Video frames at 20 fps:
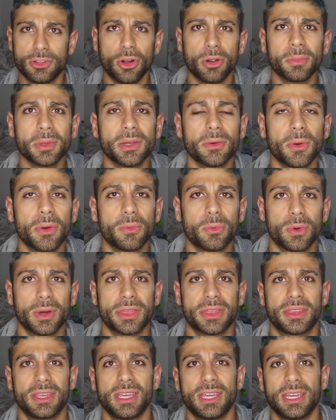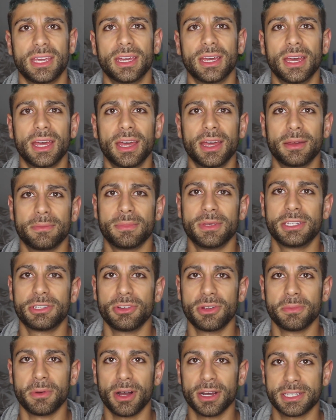Normally with the
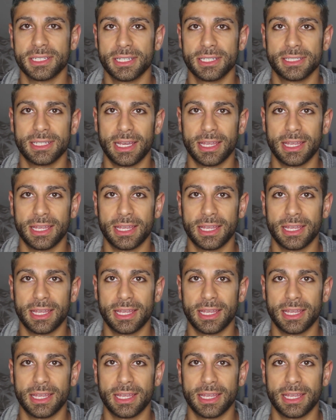mystery boxes,